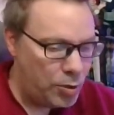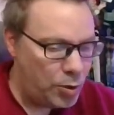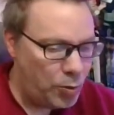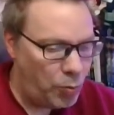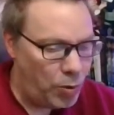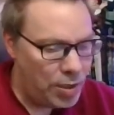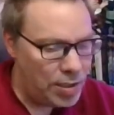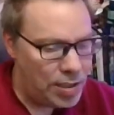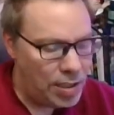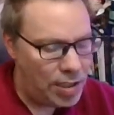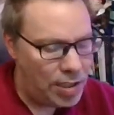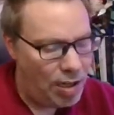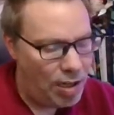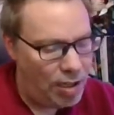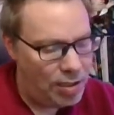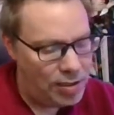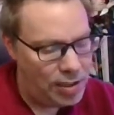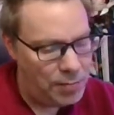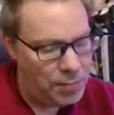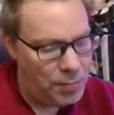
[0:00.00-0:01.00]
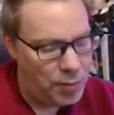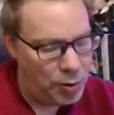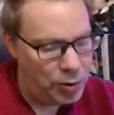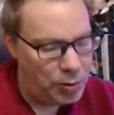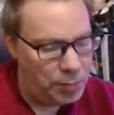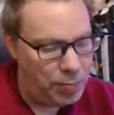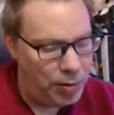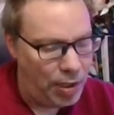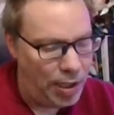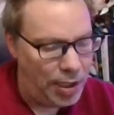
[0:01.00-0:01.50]
So what is the constant
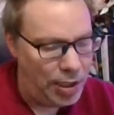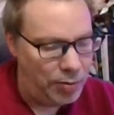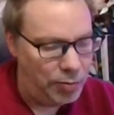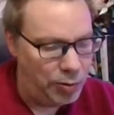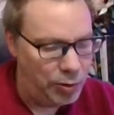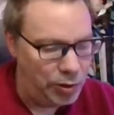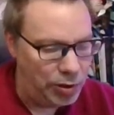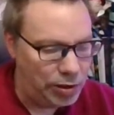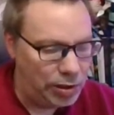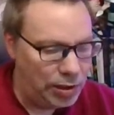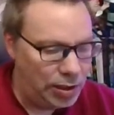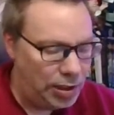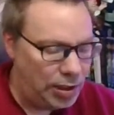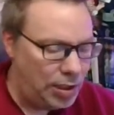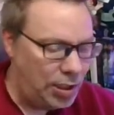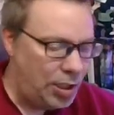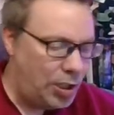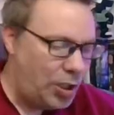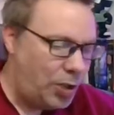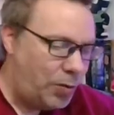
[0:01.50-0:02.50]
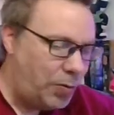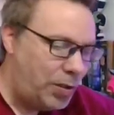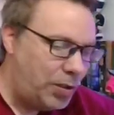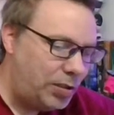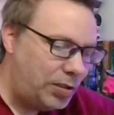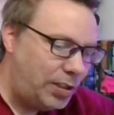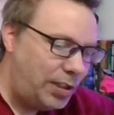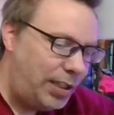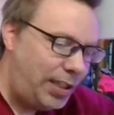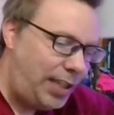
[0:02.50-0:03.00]
multiplier rule?
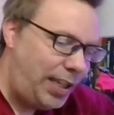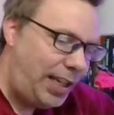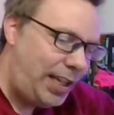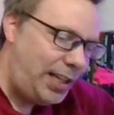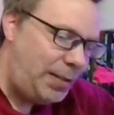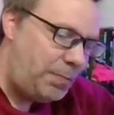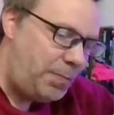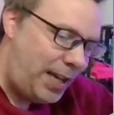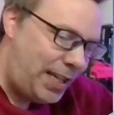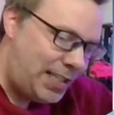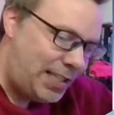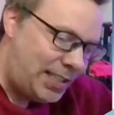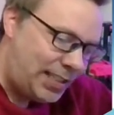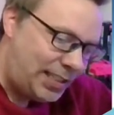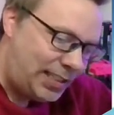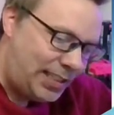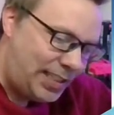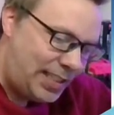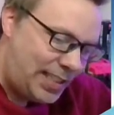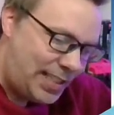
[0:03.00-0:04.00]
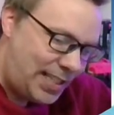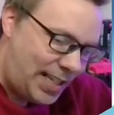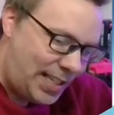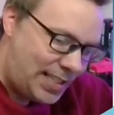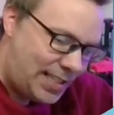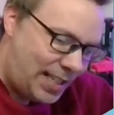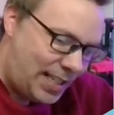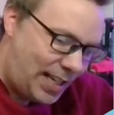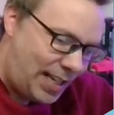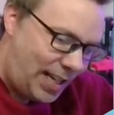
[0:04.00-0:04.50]
Well, it basically
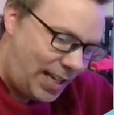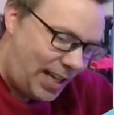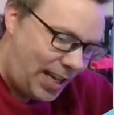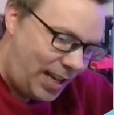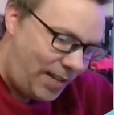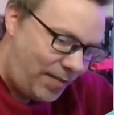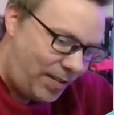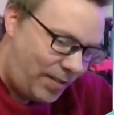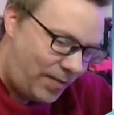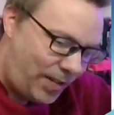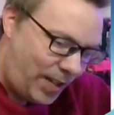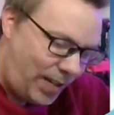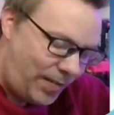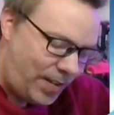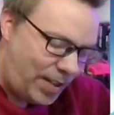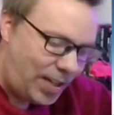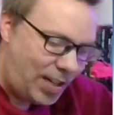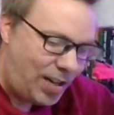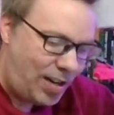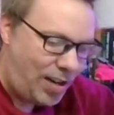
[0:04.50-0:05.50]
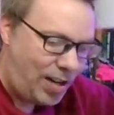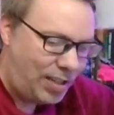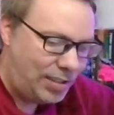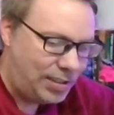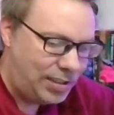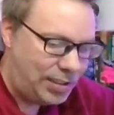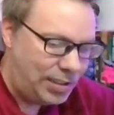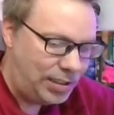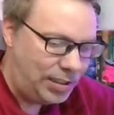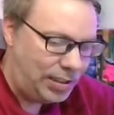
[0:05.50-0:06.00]
says that if I have a
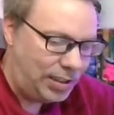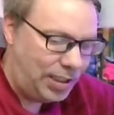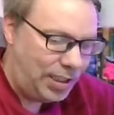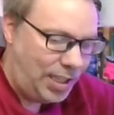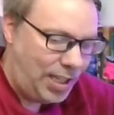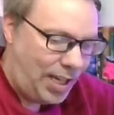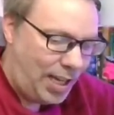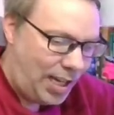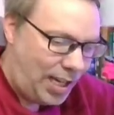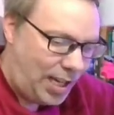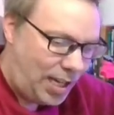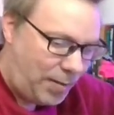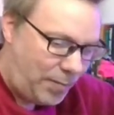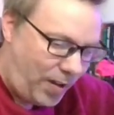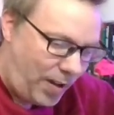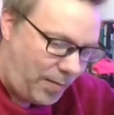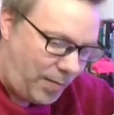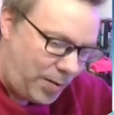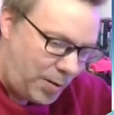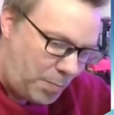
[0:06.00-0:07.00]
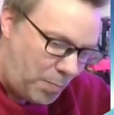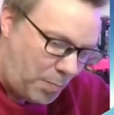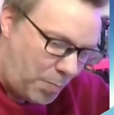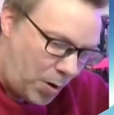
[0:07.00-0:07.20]
constant, and if I want to